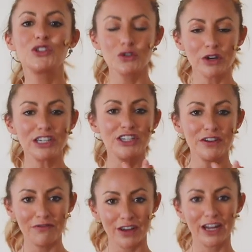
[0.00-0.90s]

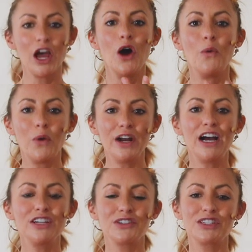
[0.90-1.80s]

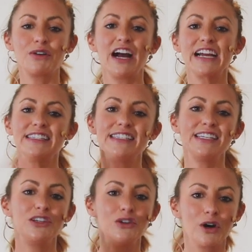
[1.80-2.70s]
StretchyFit100 so I can see
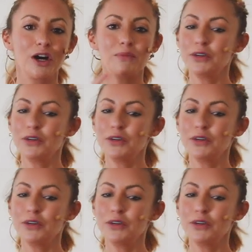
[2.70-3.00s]
your